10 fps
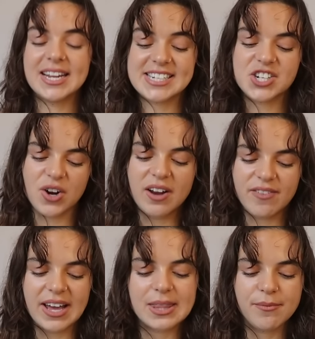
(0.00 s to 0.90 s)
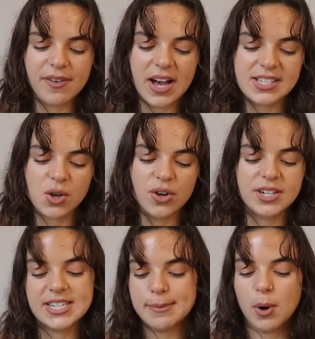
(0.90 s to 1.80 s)
I did try and find them first
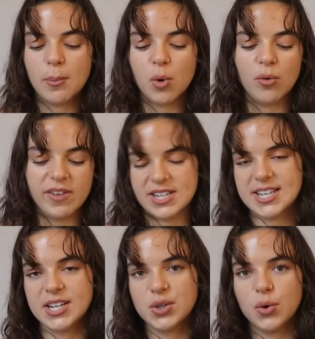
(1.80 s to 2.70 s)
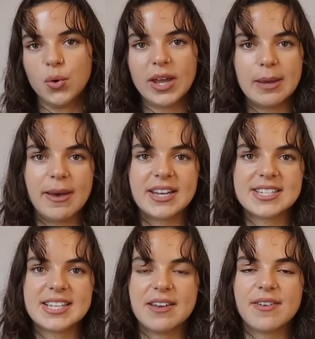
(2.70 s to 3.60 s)
on Depop or Vinted or eBay to
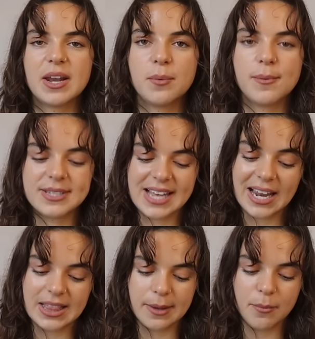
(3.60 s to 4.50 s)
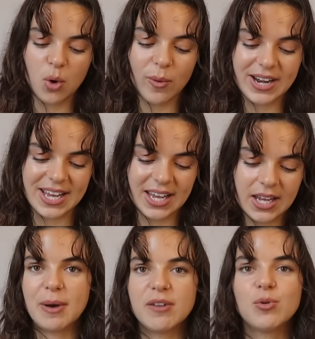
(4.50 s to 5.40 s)
see if anyone was selling them already,
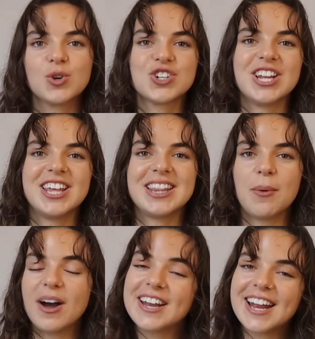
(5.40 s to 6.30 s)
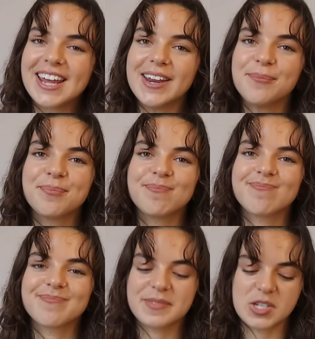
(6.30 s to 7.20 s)
but unfortunately there weren't any.
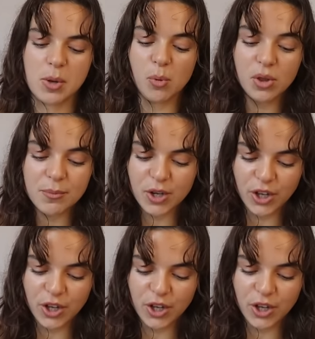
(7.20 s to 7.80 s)
So I bought them